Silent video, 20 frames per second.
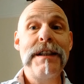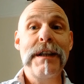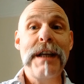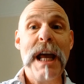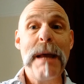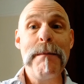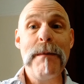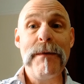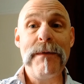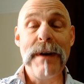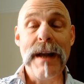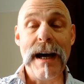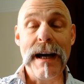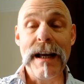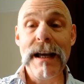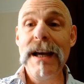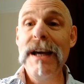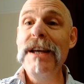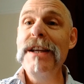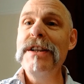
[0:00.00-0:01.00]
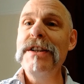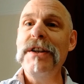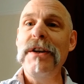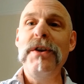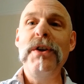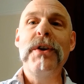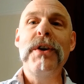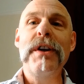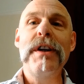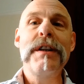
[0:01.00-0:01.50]
a game of luck. So
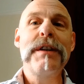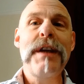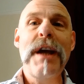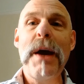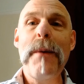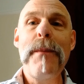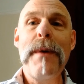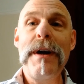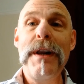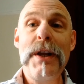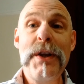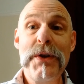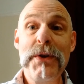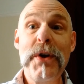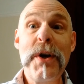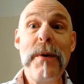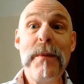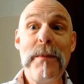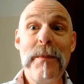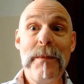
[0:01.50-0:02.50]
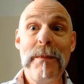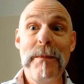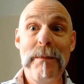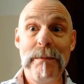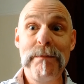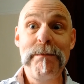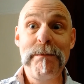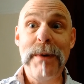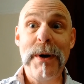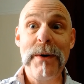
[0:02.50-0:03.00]
you've got to downright enjoy
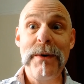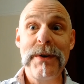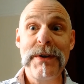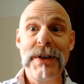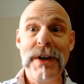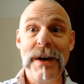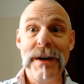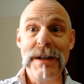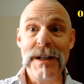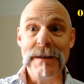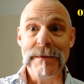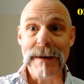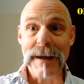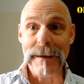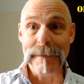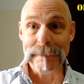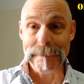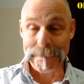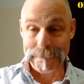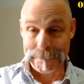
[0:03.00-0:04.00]
both sides of it.